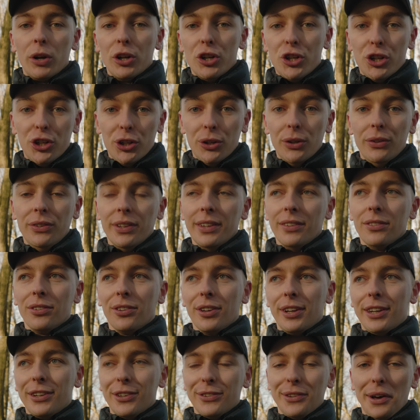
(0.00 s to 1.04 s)
to shoot in,
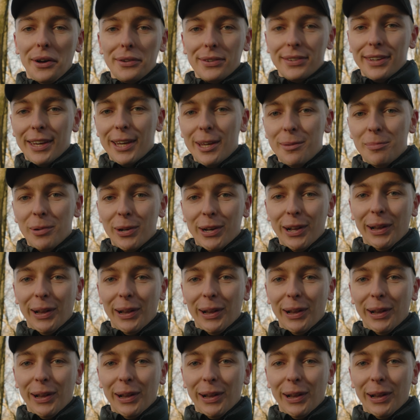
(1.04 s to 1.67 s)
so you start to keep a